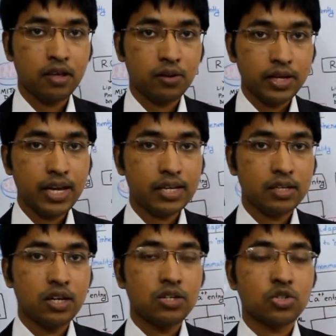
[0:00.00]

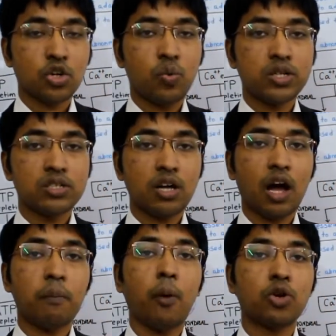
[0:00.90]
Okay, so what is
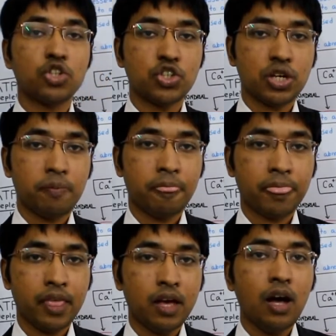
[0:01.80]
hypoxia?
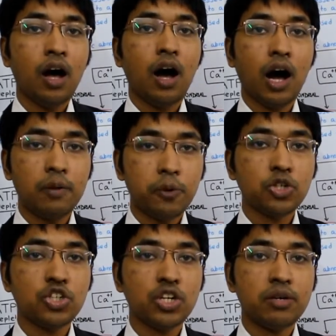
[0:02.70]

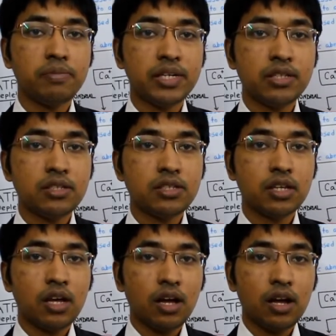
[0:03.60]
Hypoxia means
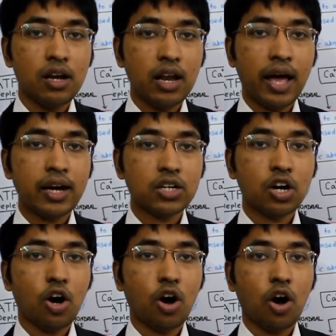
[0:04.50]
lack
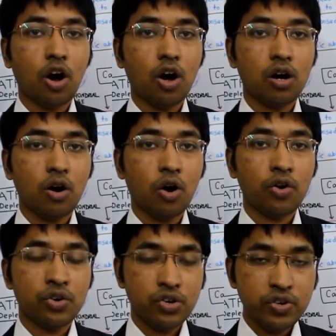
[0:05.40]

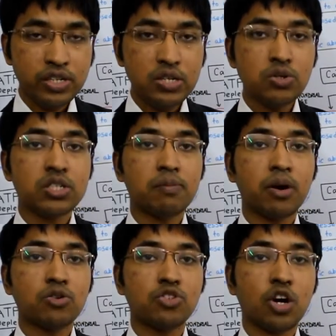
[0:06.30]
or reduced amount